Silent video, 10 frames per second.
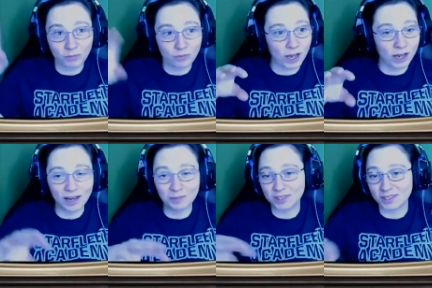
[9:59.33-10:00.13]

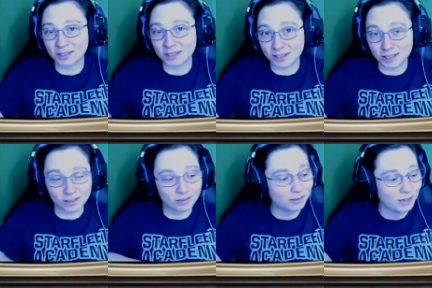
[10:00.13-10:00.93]
I'm still,
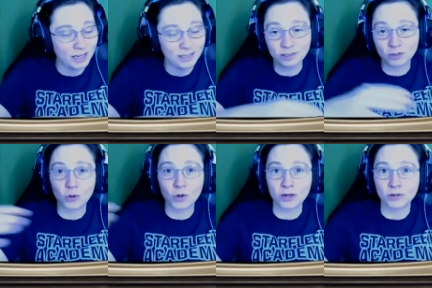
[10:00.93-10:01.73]
as the
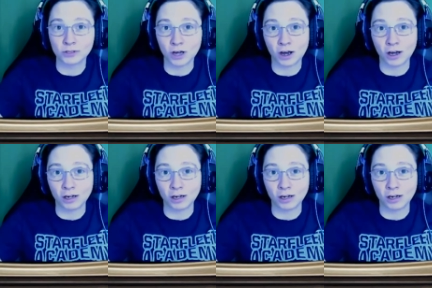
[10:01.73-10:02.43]
story goes on,